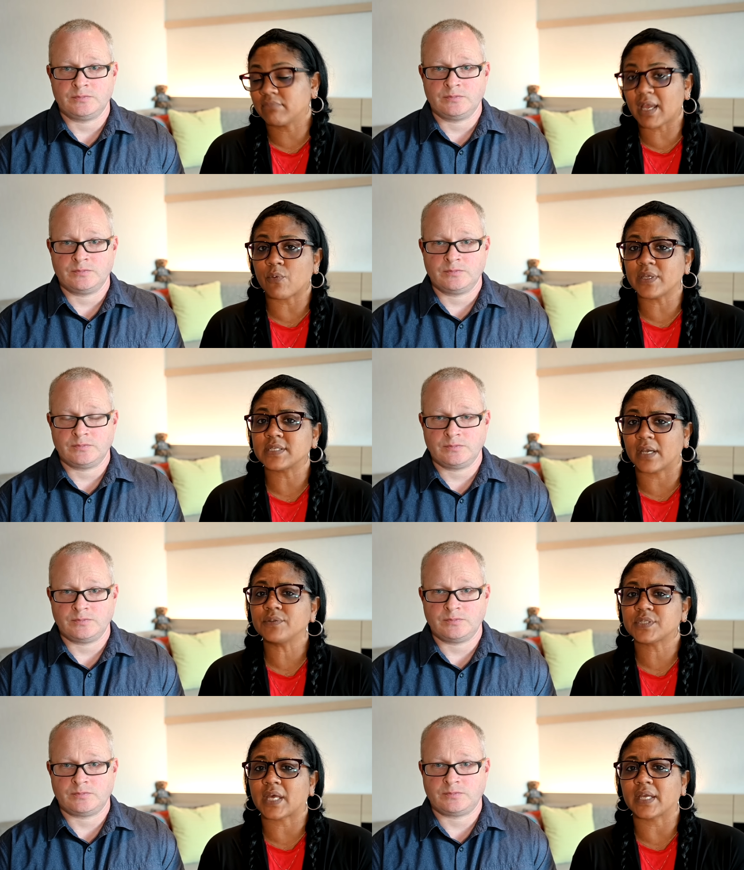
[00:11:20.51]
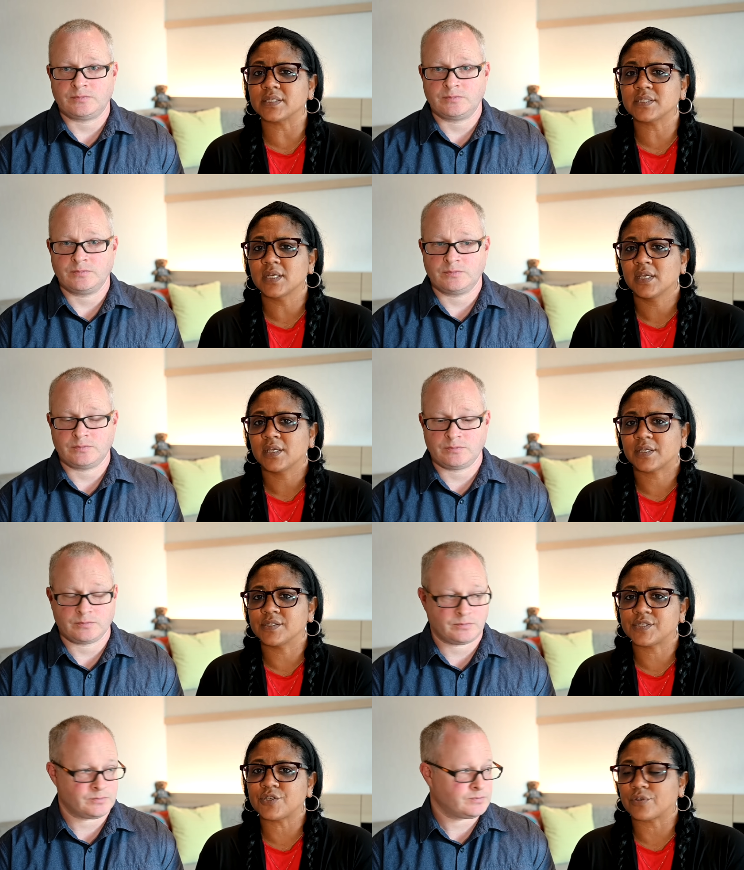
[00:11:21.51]
Speaker 1: Yeah, we downsized
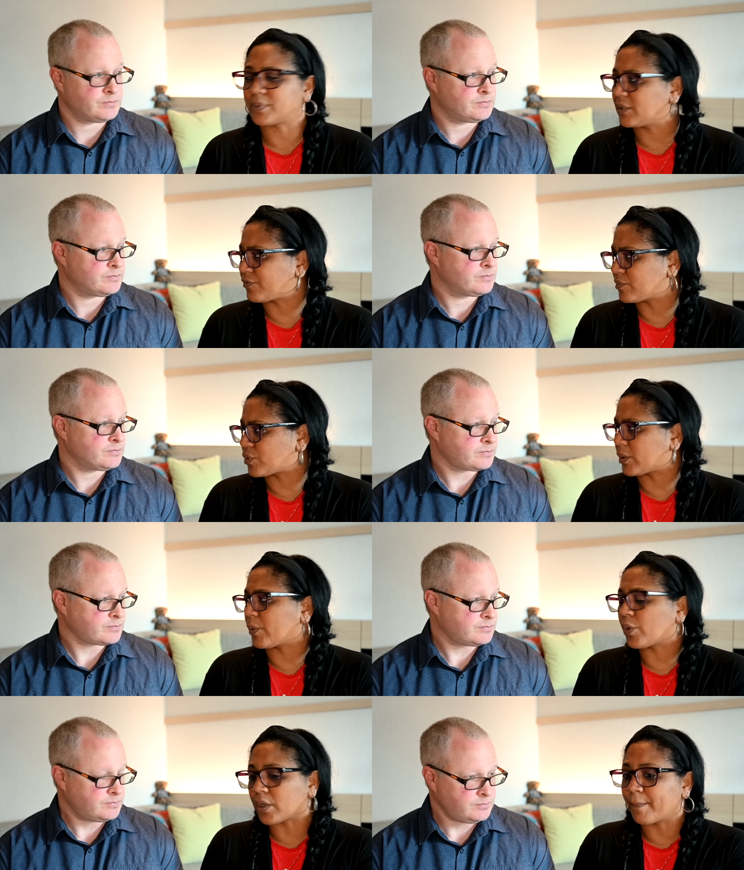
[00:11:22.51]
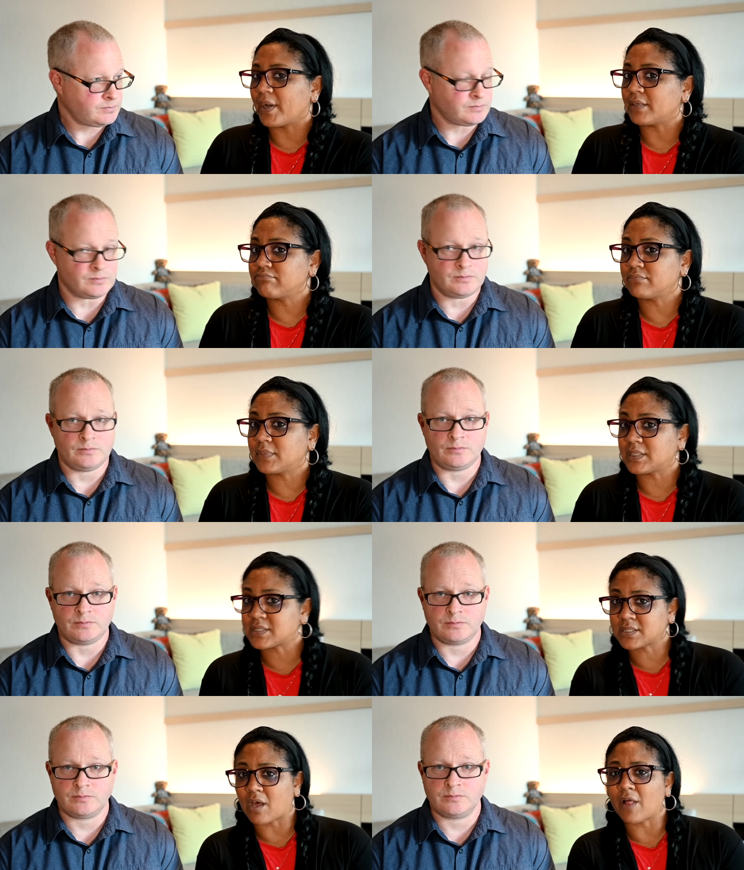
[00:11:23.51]
considerably from where we were, but
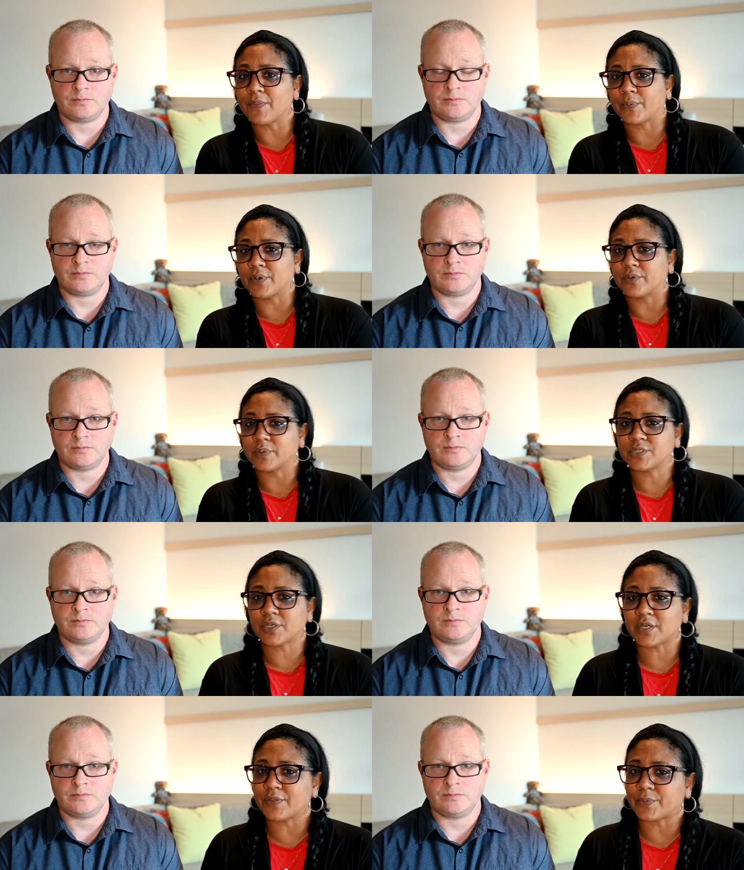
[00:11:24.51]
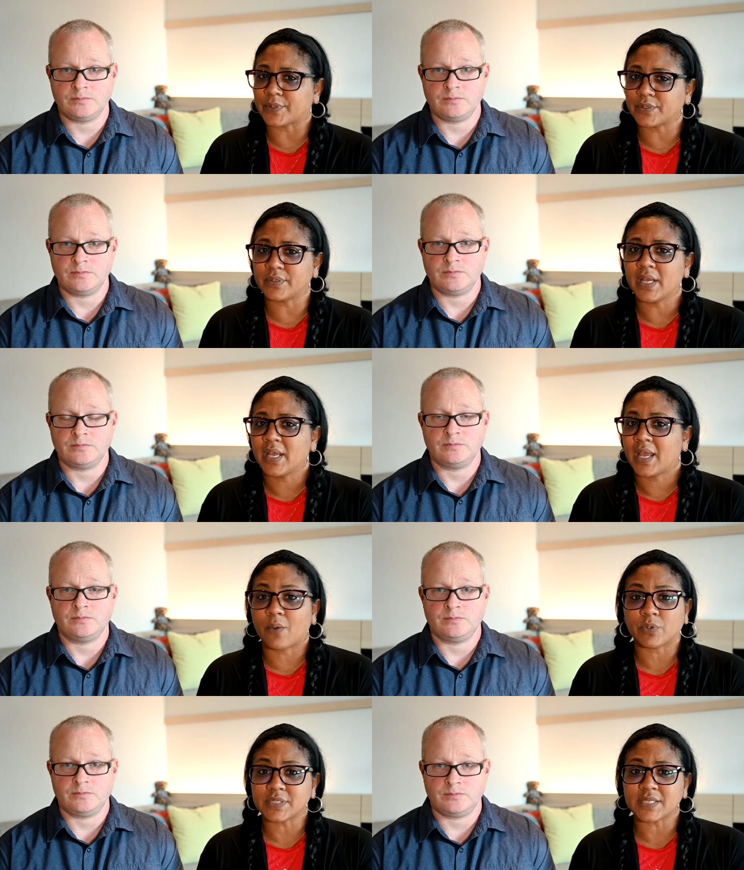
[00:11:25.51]
it's on the road. We took it on the road and
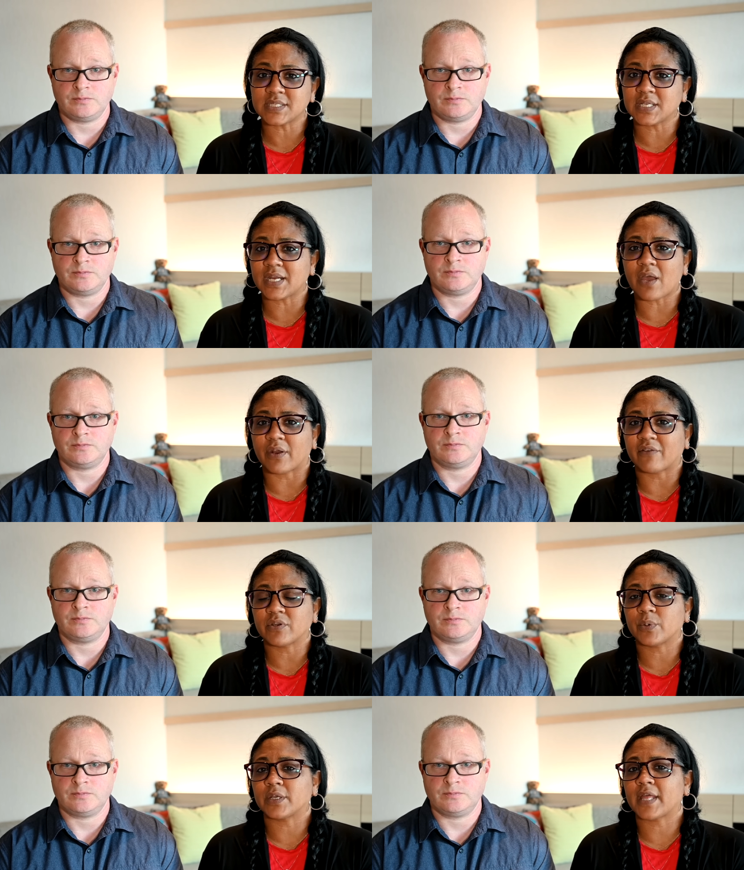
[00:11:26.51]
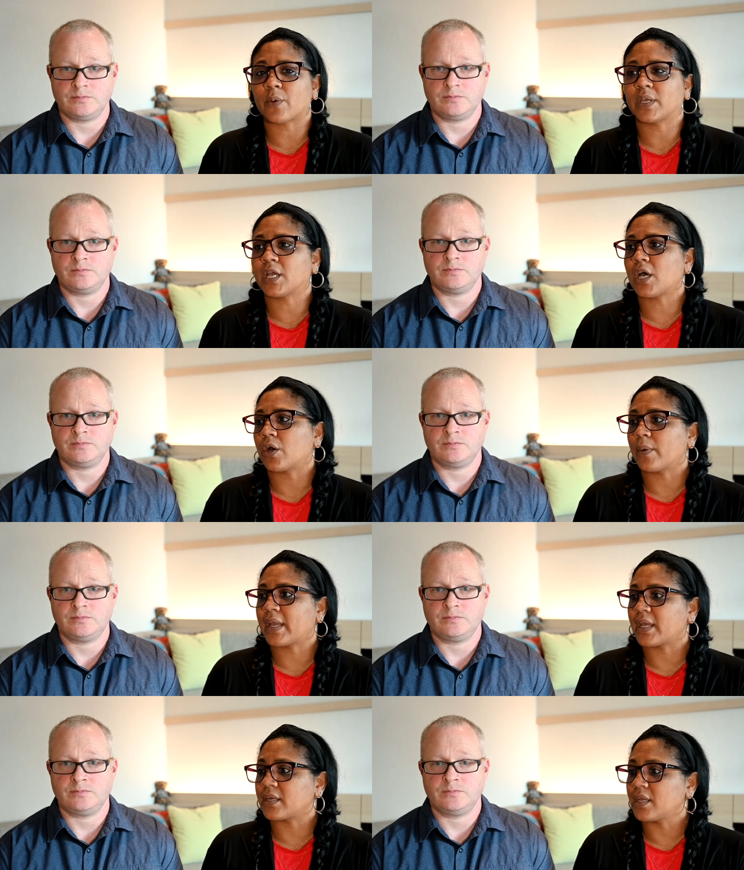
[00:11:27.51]
we're testing it out everywhere that we go.
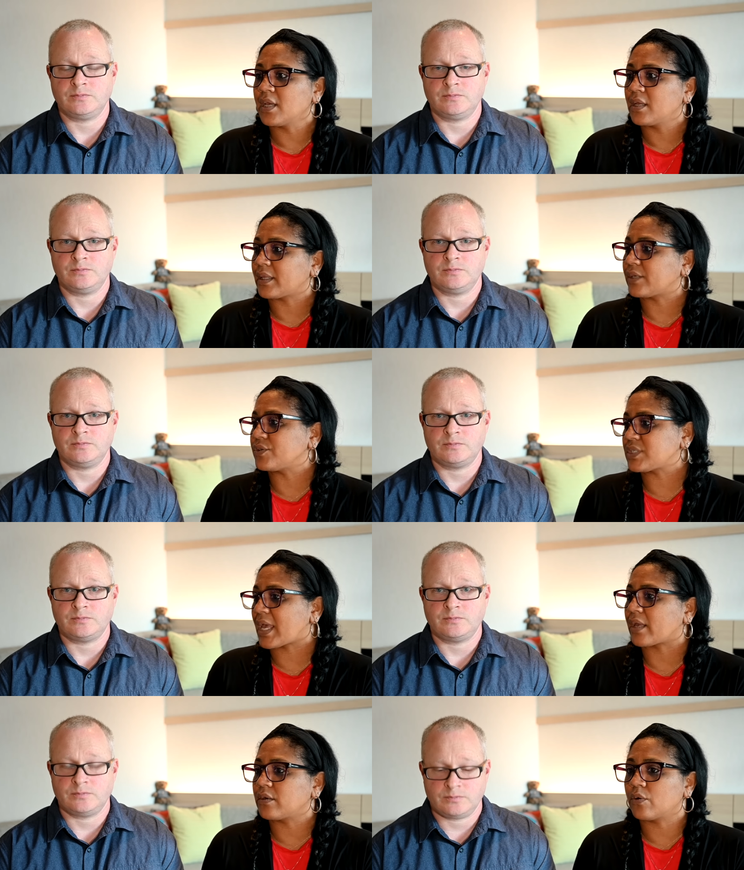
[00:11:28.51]
And like you said,